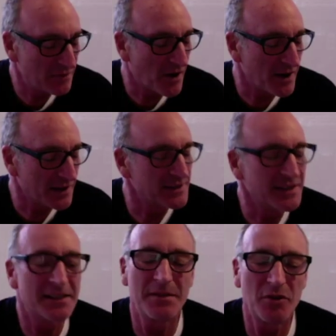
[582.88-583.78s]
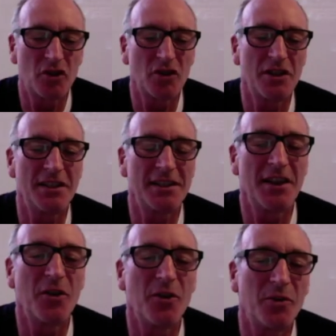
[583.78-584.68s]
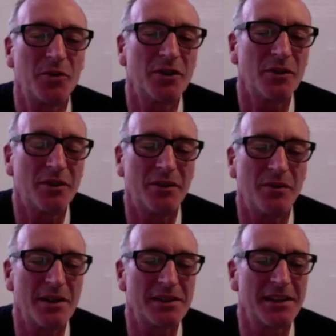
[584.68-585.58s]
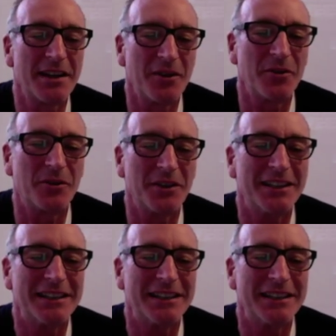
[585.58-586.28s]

finalist exhibition is held. Where's that held?